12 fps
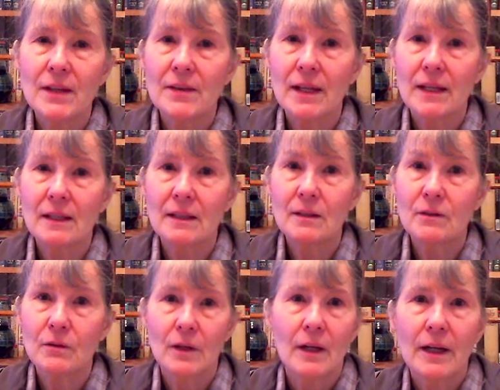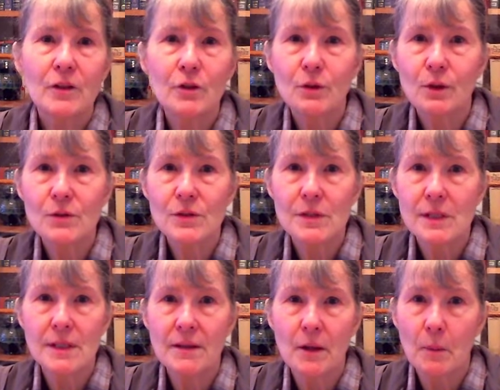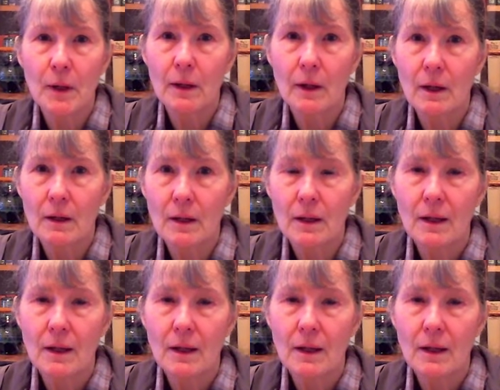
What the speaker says: then they leave and you don't see them again.